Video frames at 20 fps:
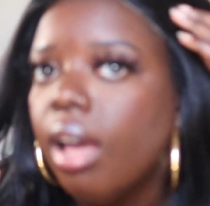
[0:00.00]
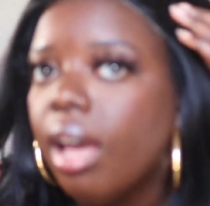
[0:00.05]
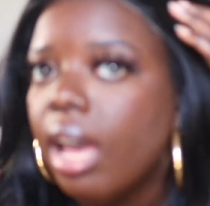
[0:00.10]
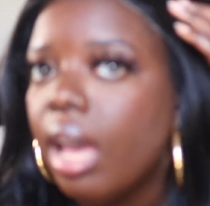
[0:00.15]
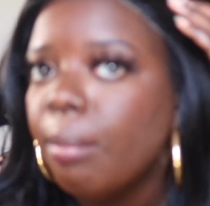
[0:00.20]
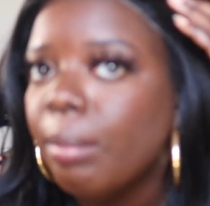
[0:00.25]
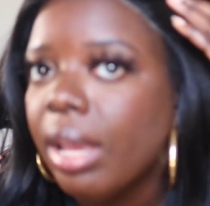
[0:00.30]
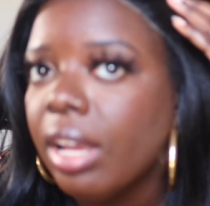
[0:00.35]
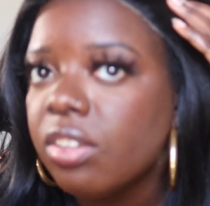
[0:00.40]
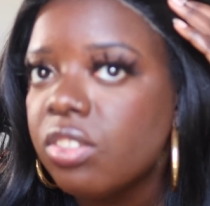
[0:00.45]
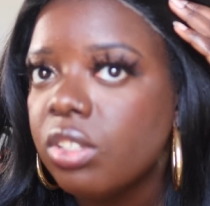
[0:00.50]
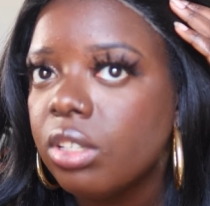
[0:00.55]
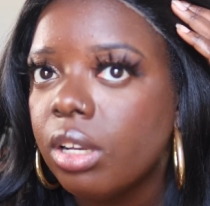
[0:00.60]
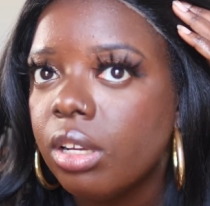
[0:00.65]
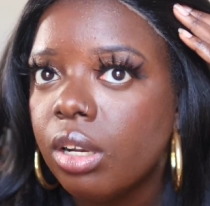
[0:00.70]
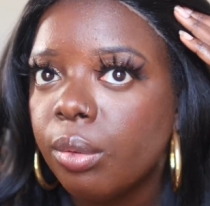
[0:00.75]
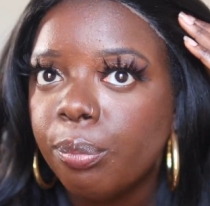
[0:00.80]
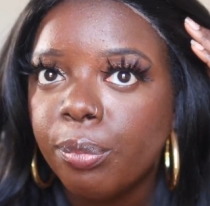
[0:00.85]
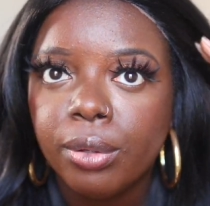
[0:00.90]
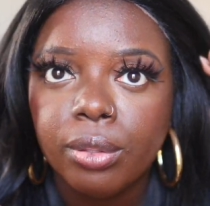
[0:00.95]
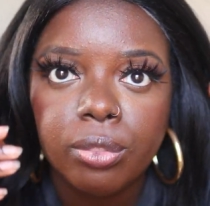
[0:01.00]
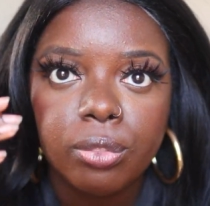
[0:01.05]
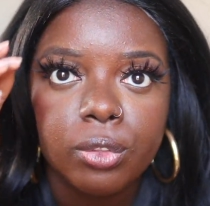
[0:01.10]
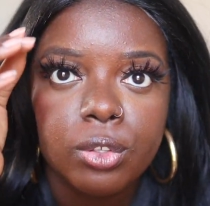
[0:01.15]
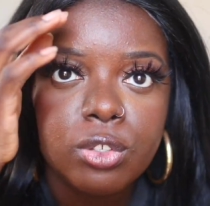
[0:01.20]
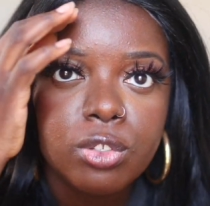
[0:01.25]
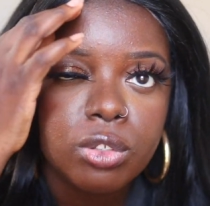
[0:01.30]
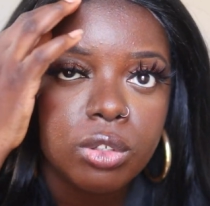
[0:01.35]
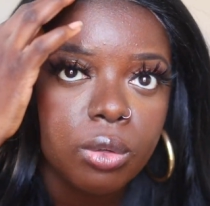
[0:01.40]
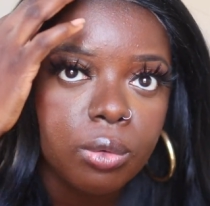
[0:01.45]
I'm actually gonna put
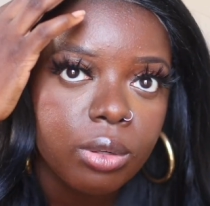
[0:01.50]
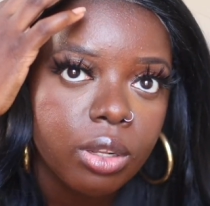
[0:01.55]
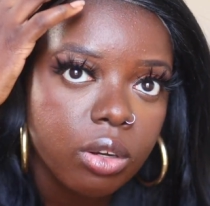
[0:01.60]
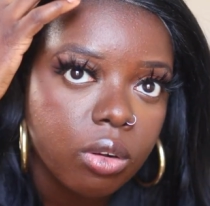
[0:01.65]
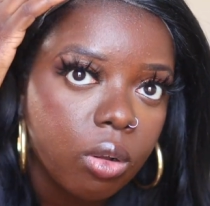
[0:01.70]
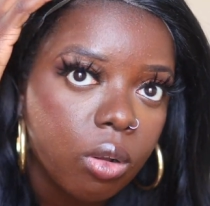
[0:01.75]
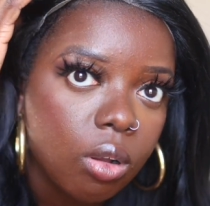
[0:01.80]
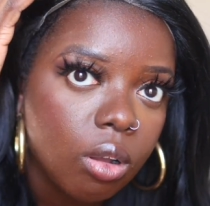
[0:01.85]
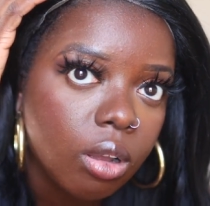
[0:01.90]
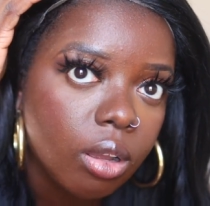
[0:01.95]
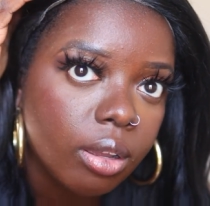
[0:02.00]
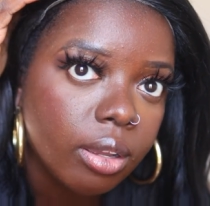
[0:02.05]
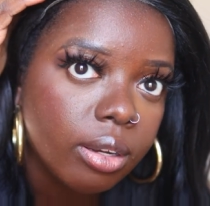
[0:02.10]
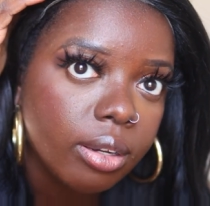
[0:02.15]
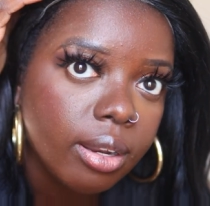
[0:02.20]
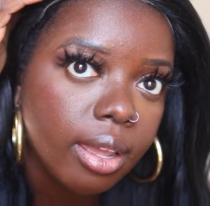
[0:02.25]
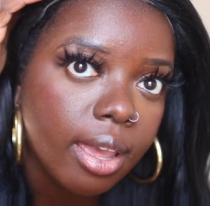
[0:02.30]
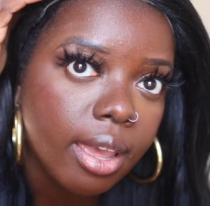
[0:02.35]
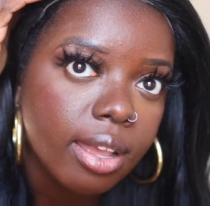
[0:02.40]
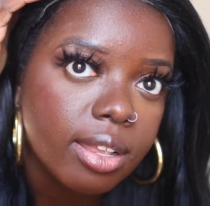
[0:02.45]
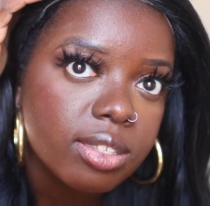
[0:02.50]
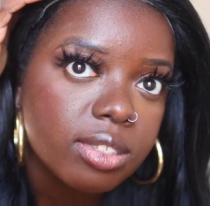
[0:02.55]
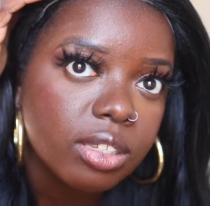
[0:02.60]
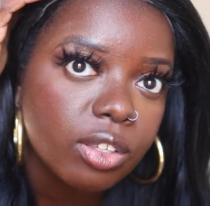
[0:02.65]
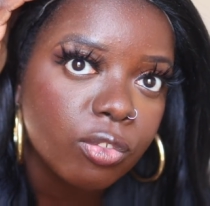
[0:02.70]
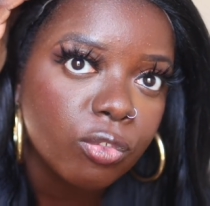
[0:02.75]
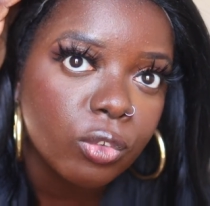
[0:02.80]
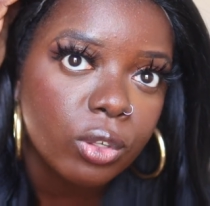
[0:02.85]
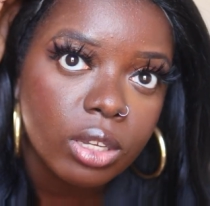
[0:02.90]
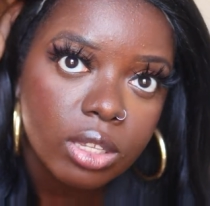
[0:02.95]
this unit on as
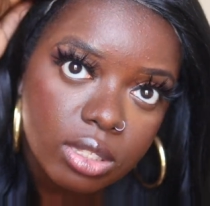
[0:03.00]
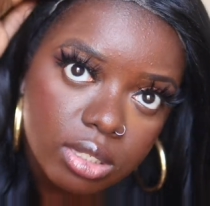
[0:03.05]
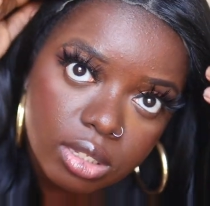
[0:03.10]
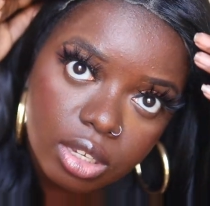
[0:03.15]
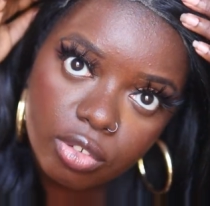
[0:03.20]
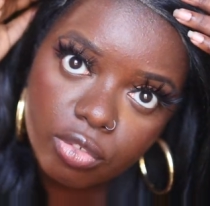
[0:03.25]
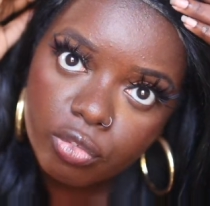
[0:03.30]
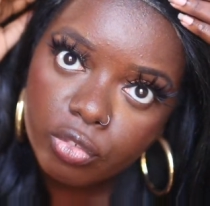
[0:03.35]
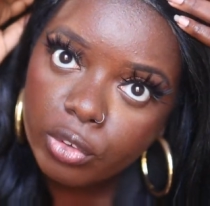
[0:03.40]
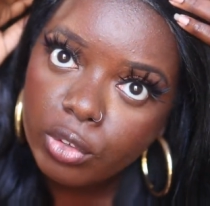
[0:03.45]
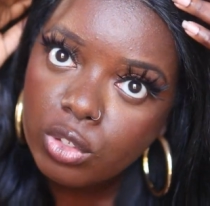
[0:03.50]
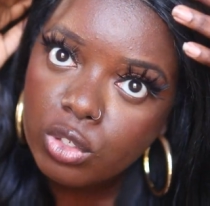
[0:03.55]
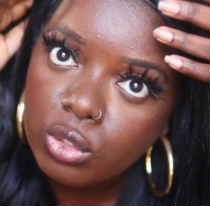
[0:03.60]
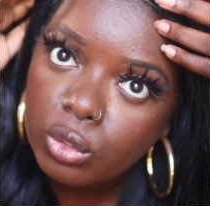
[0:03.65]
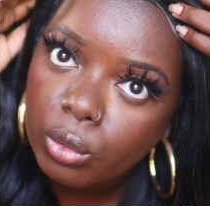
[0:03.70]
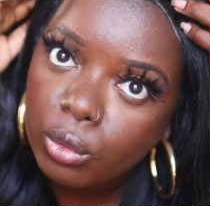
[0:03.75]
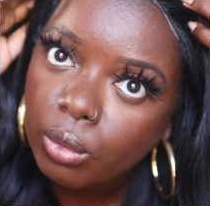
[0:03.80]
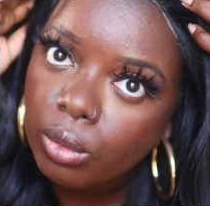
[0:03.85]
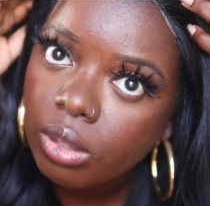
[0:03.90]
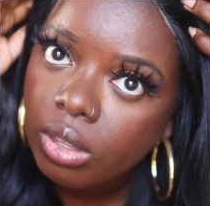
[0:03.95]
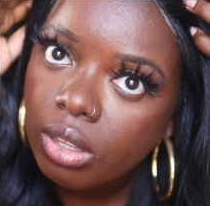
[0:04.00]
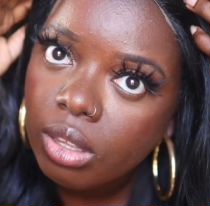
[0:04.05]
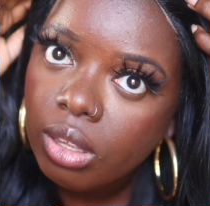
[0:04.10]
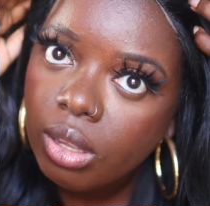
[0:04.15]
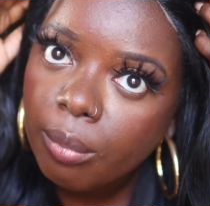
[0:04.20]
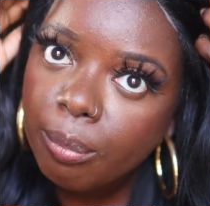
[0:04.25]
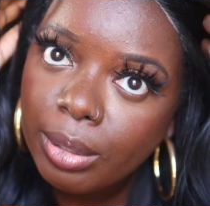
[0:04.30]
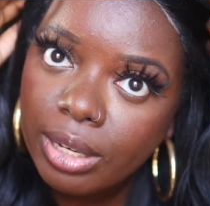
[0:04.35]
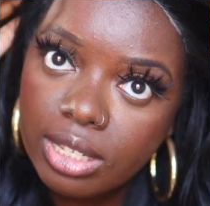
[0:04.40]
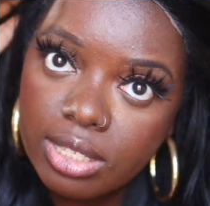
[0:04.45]
if it's a frontal,
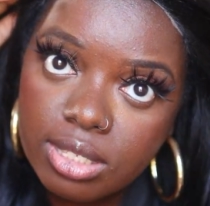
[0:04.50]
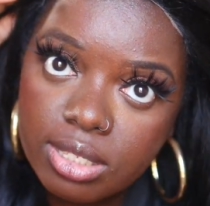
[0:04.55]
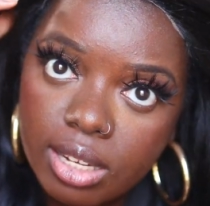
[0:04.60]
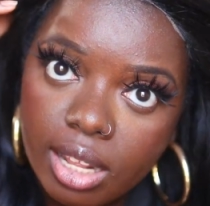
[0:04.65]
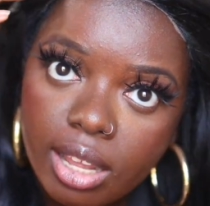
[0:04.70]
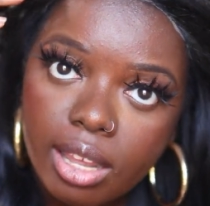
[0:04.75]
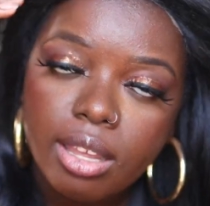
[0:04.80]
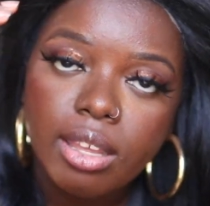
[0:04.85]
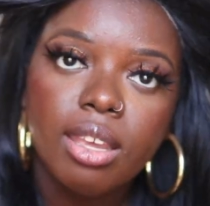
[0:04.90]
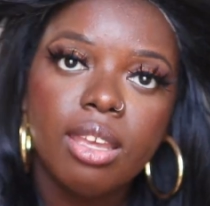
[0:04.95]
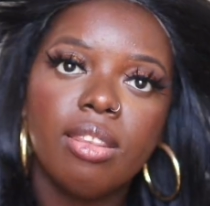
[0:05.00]
but it's not.